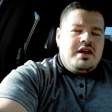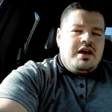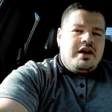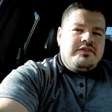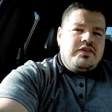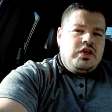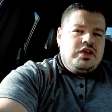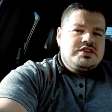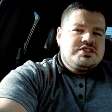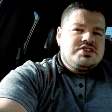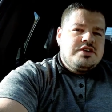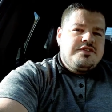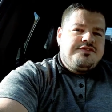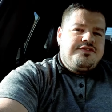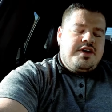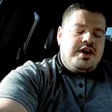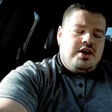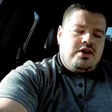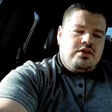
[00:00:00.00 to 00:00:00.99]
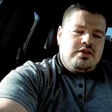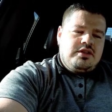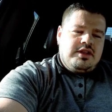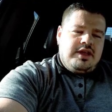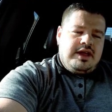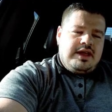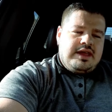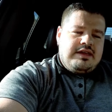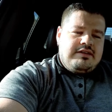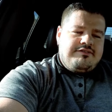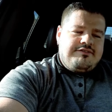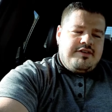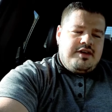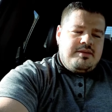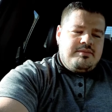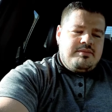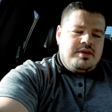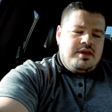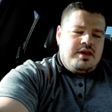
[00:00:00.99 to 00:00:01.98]
I've also found, like, if
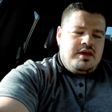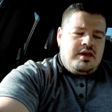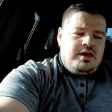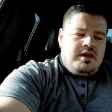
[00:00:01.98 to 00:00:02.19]
I'm